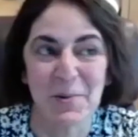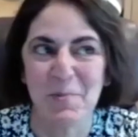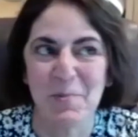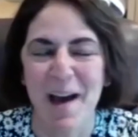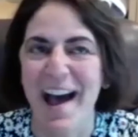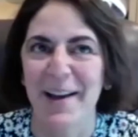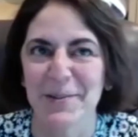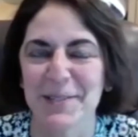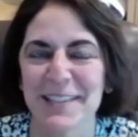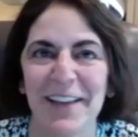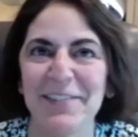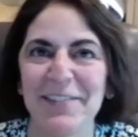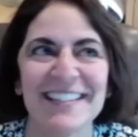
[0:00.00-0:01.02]
wow,
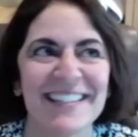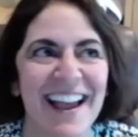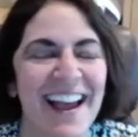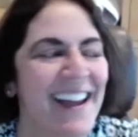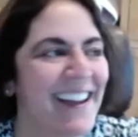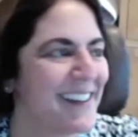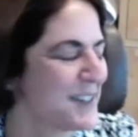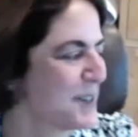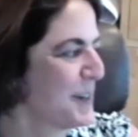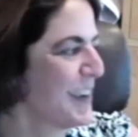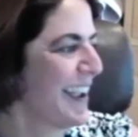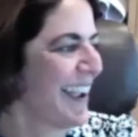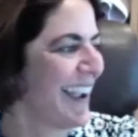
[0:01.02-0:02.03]
7 signs.
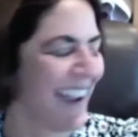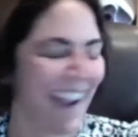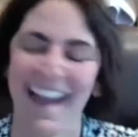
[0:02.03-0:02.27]
Okay.